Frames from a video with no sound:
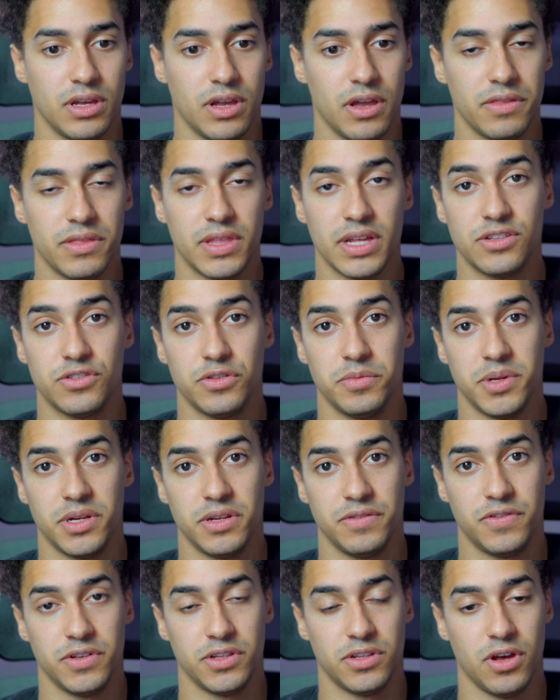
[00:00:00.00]
And that's the
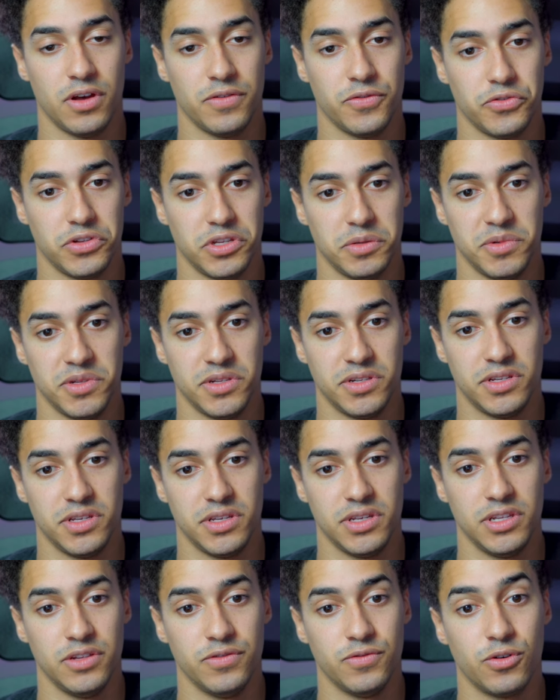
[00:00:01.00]
benefit of an
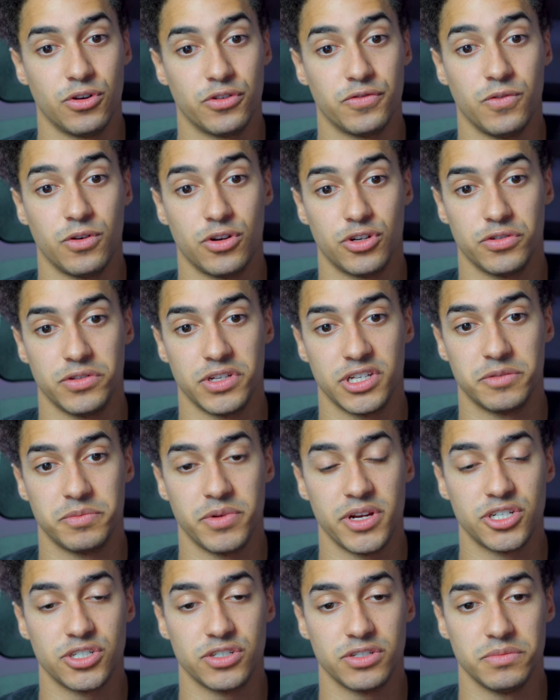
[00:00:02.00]
immediately invoked function
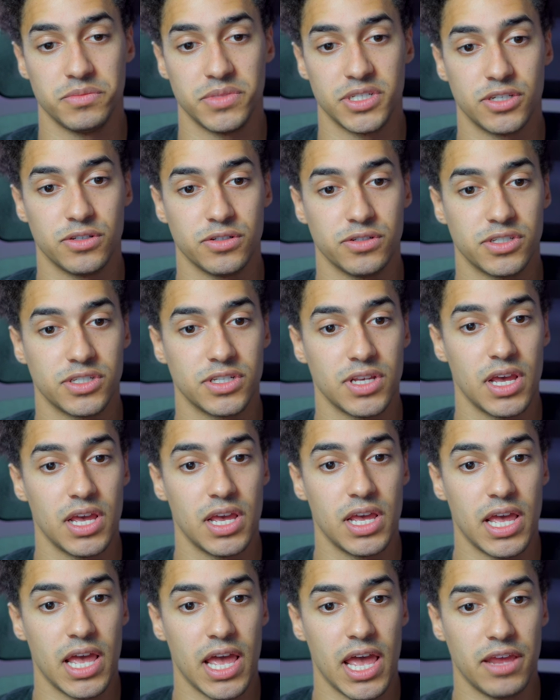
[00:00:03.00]
expression, because
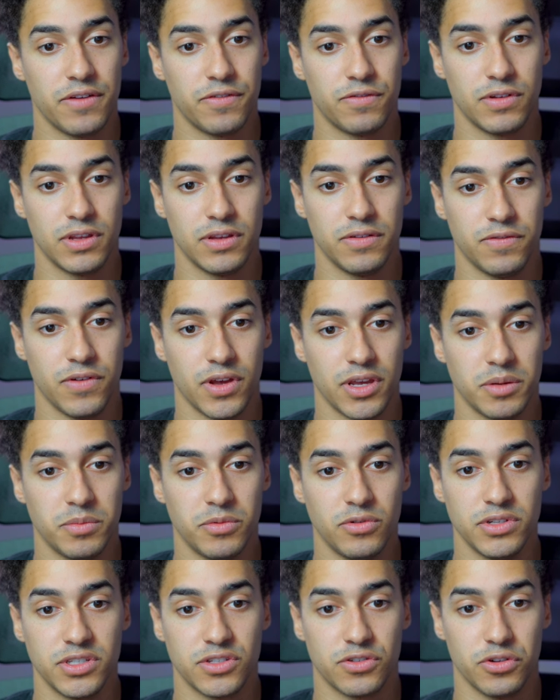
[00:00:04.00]
every
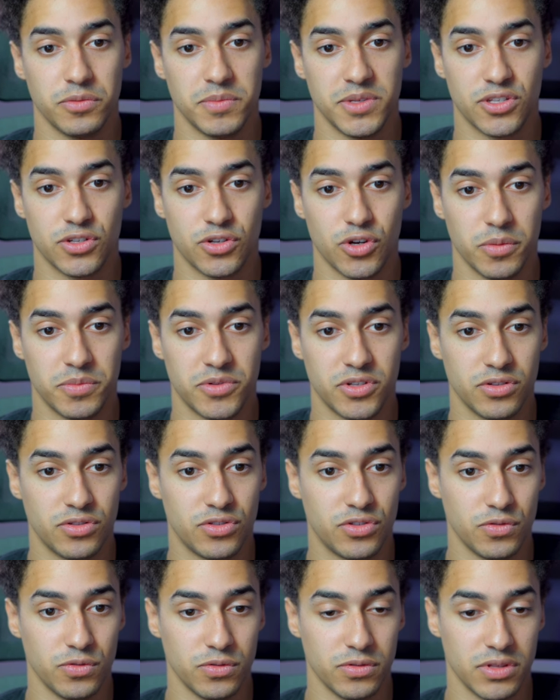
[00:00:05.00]
variable is going to be scoped
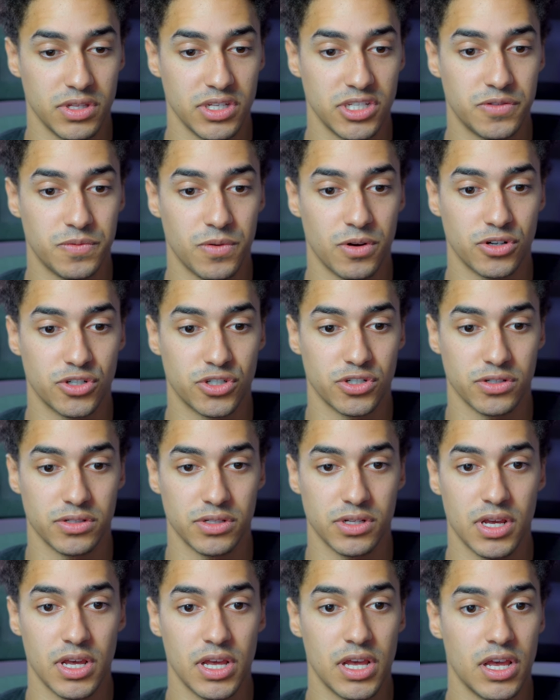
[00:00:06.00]
to this
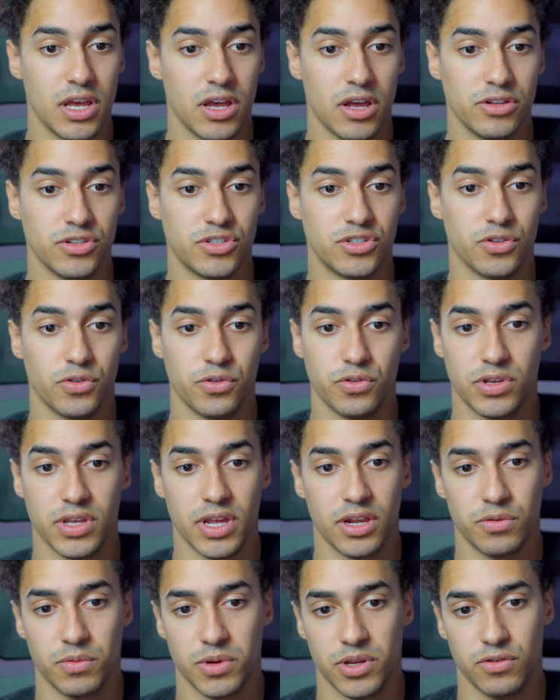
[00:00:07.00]
function, and so you
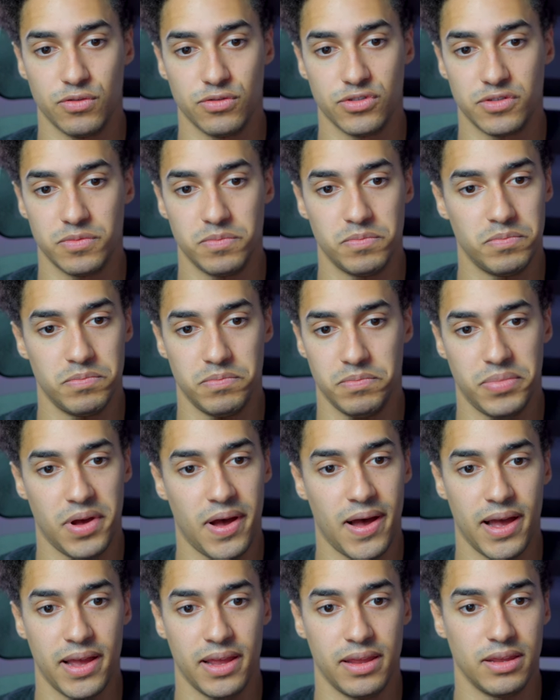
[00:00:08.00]
can reuse
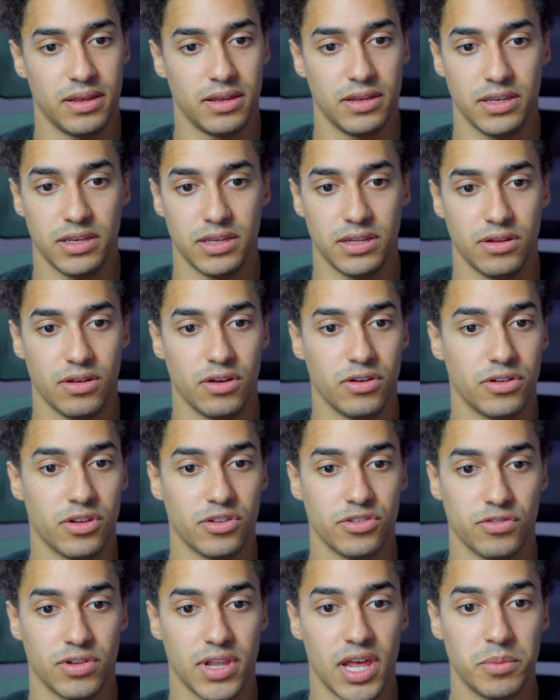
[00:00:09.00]
pi in
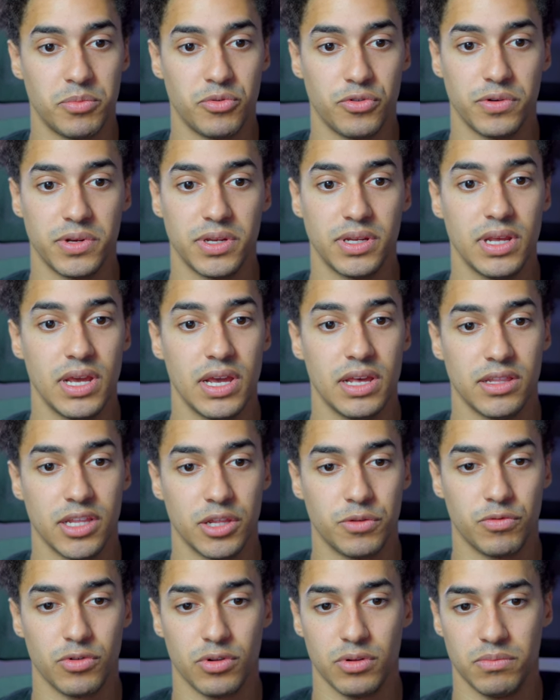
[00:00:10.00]
another library
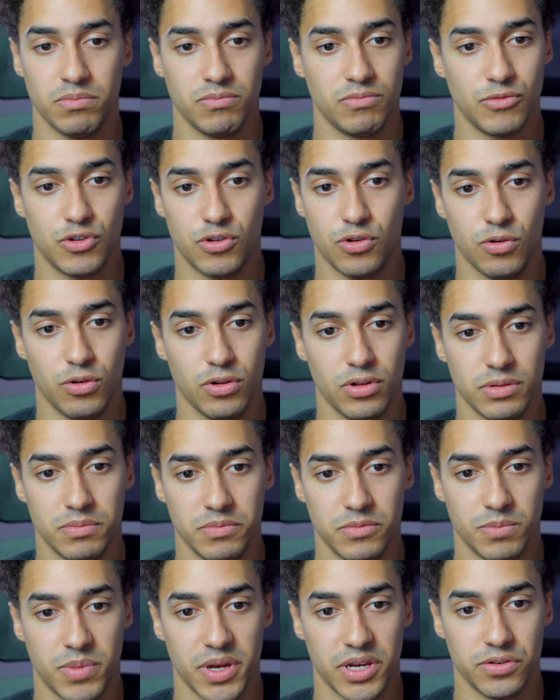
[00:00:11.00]
that will call
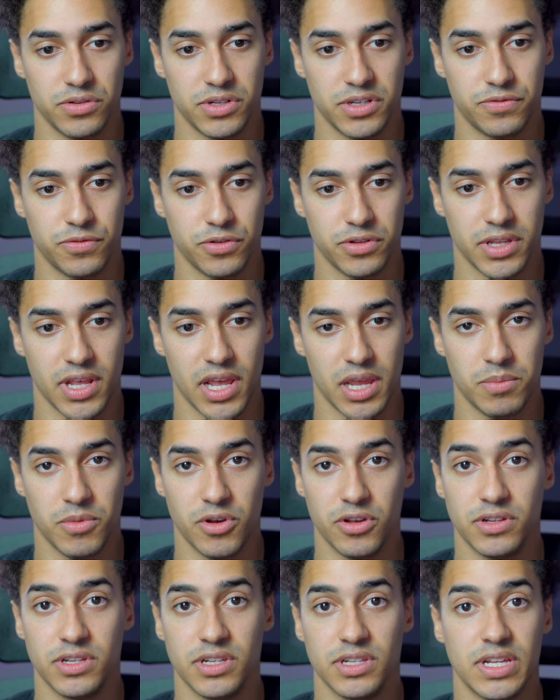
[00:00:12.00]
by a different name,
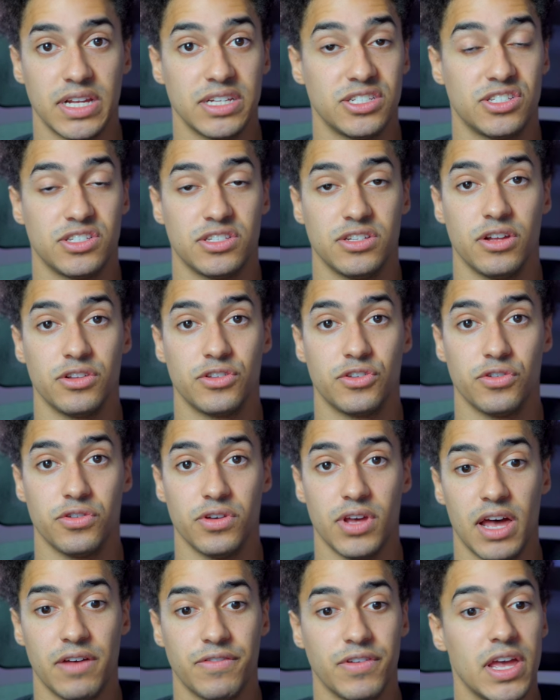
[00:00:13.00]
and that's not going
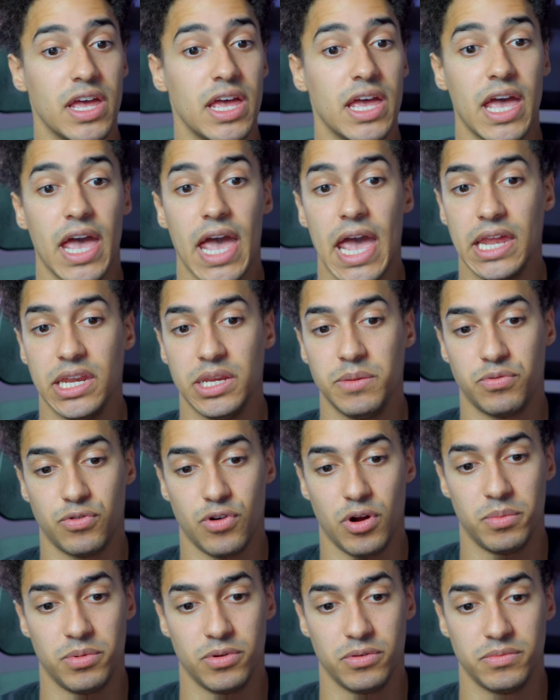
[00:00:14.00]
to have any
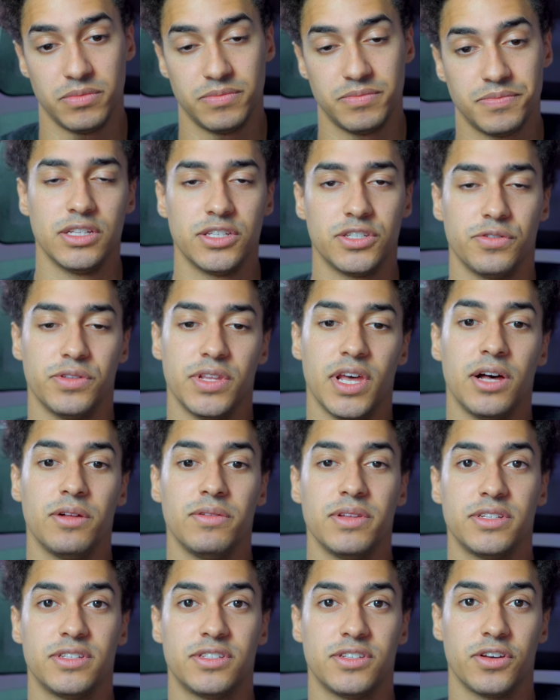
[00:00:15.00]
problem. So now
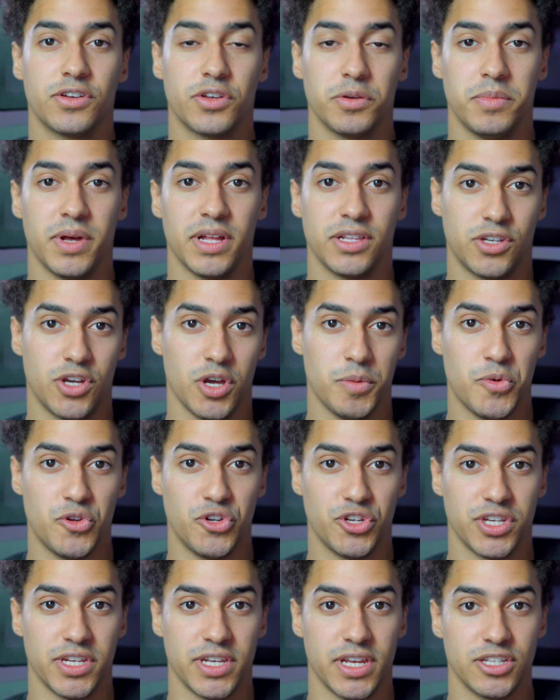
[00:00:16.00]
let's talk about
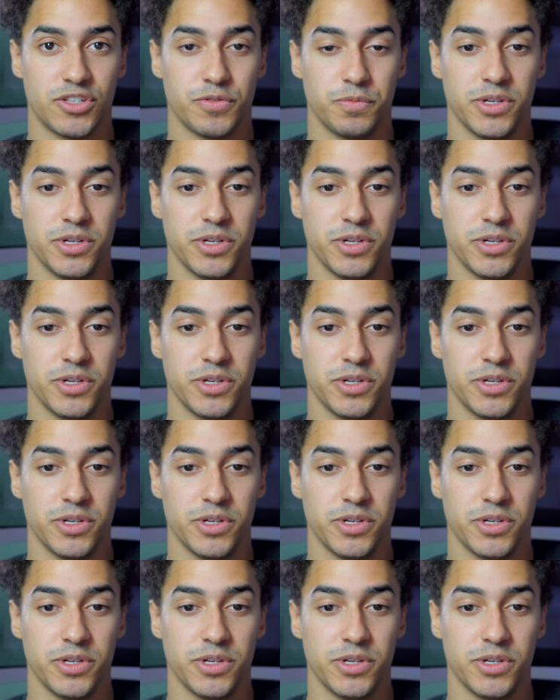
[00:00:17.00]
CommonJS,